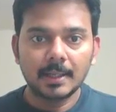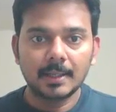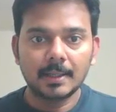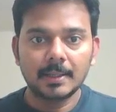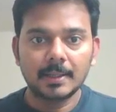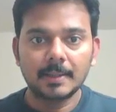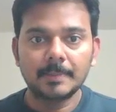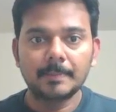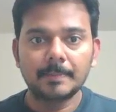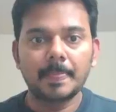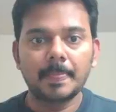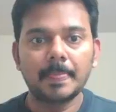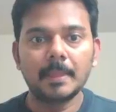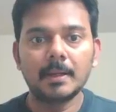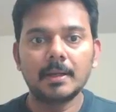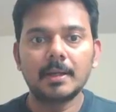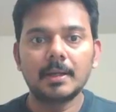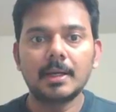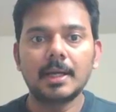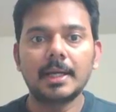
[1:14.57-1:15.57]
um,
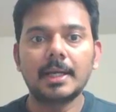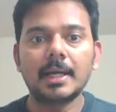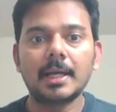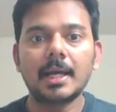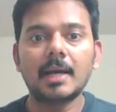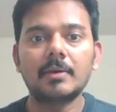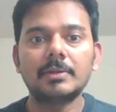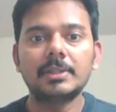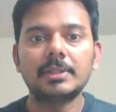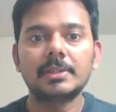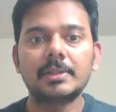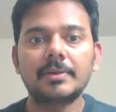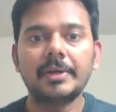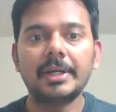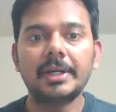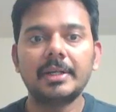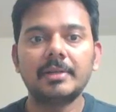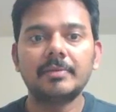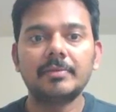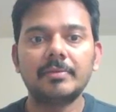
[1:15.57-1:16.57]
I have the
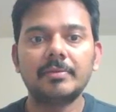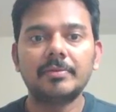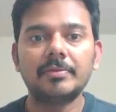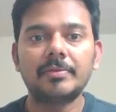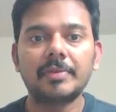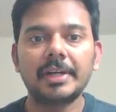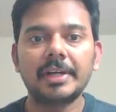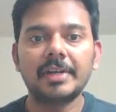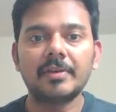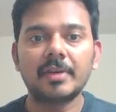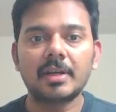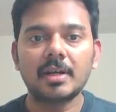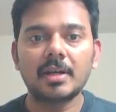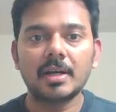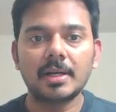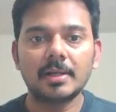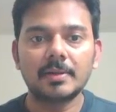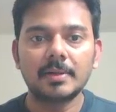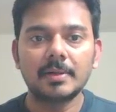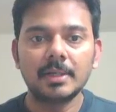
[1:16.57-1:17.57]
screen free
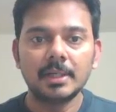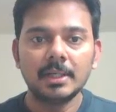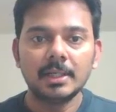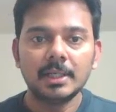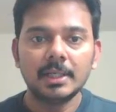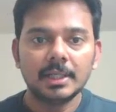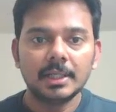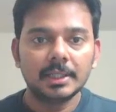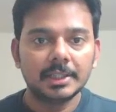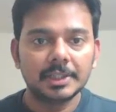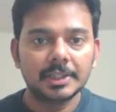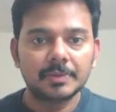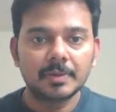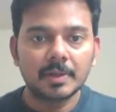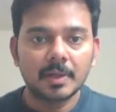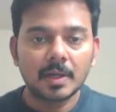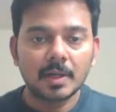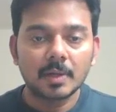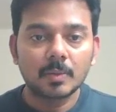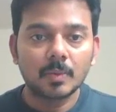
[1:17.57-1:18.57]
recorder this
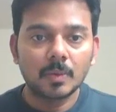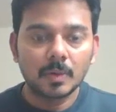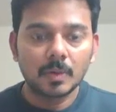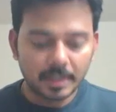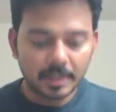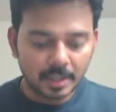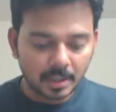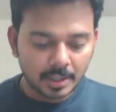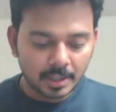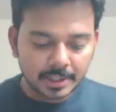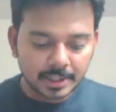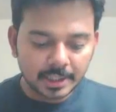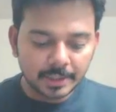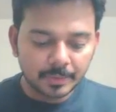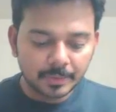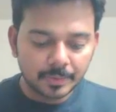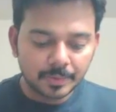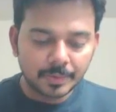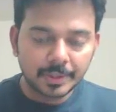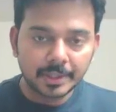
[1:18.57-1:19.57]
will not work until
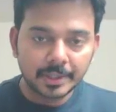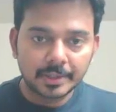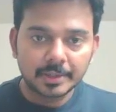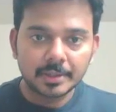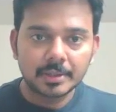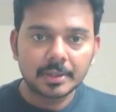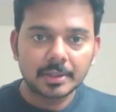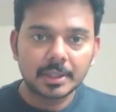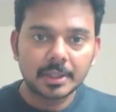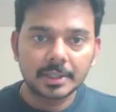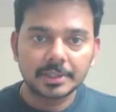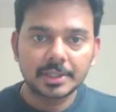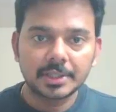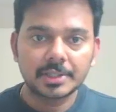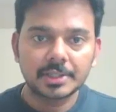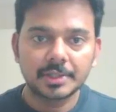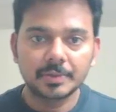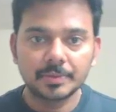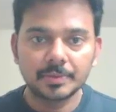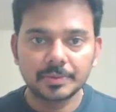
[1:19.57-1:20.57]
you root it uh,
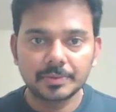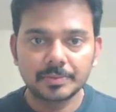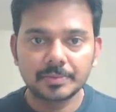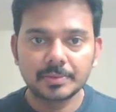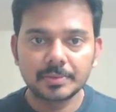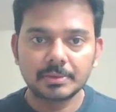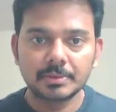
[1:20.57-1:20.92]
just you